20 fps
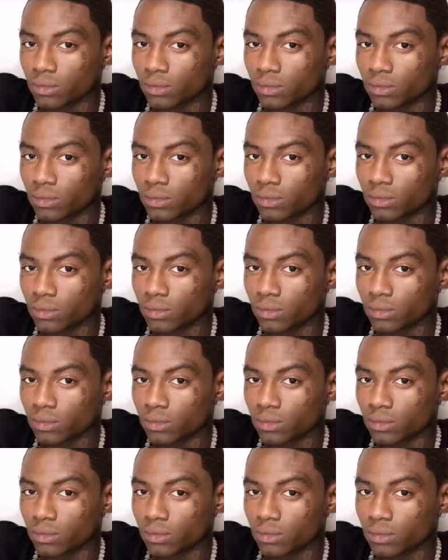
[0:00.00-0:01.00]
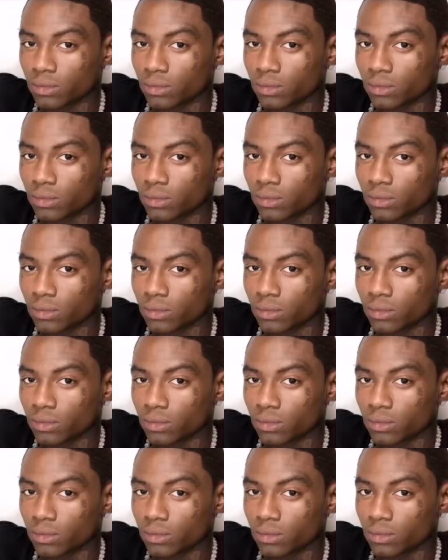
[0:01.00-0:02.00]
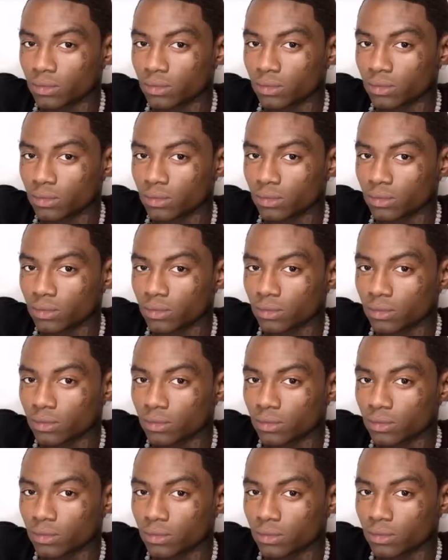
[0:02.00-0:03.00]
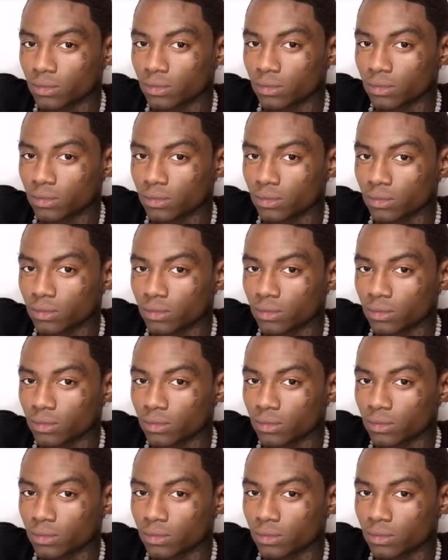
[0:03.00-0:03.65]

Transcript: [no speech]